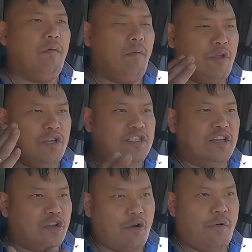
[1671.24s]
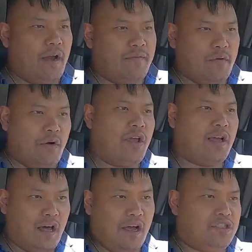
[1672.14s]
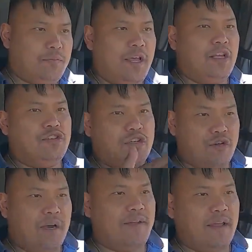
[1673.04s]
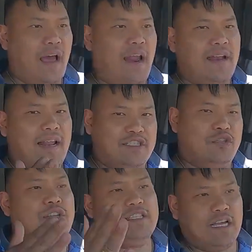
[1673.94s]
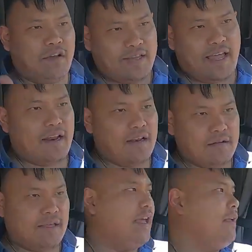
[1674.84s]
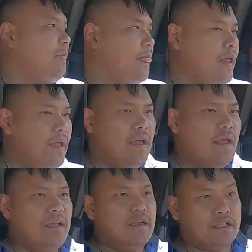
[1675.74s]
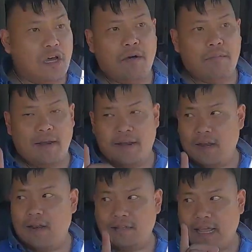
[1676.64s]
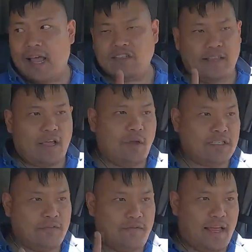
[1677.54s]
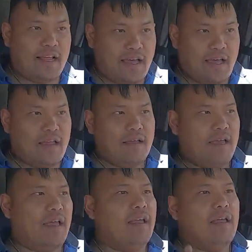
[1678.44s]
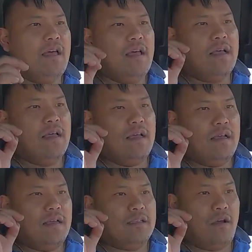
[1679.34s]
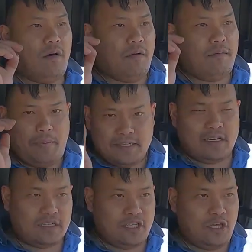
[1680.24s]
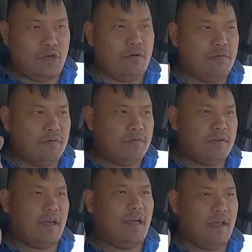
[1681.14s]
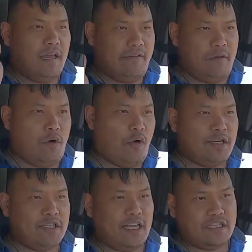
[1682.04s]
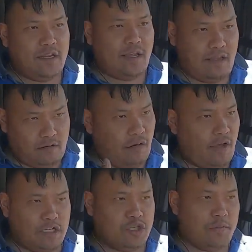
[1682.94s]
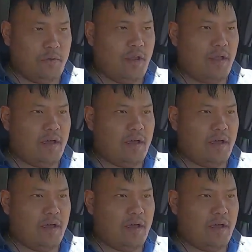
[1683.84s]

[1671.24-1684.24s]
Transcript: when you set your career of going to college or being truck driving, I'll let you decide on that, okay? So that answered that question for that guy, okay? So best of luck to you, okay? You have any more questions, ask me. Go ahead and shoot me,